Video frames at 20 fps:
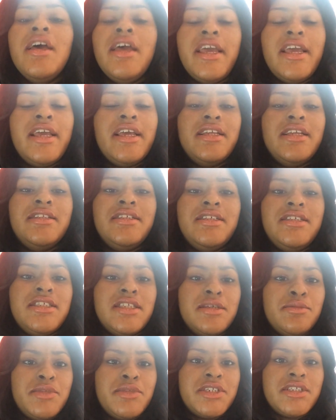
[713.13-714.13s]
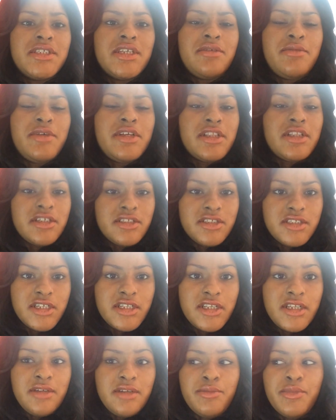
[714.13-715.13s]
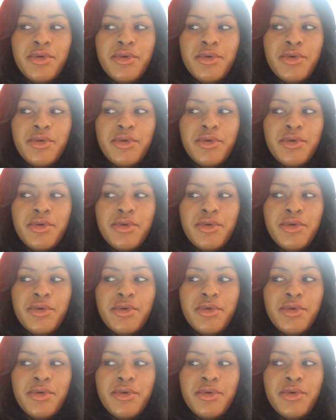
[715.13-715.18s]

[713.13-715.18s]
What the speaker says: and December it's gonna be a little chilly.